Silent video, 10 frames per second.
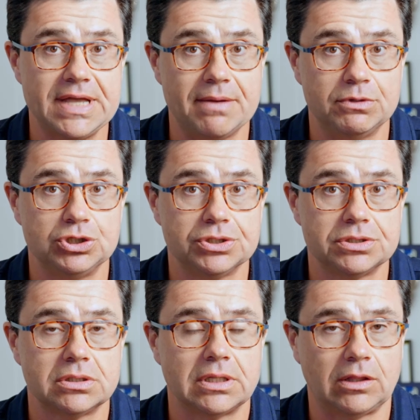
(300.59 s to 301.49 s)

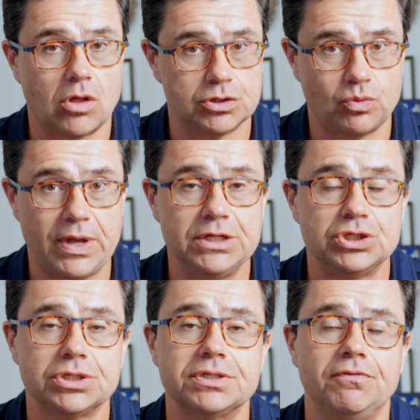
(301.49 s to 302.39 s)
damages like lost
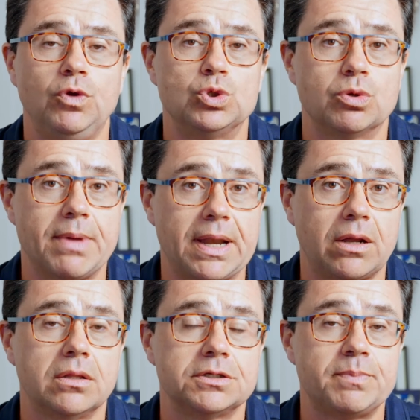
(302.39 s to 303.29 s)
wages and future
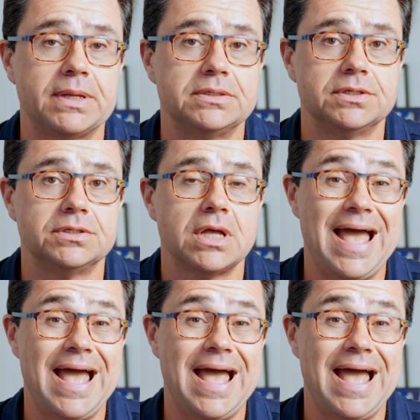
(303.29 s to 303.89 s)
medical expenses,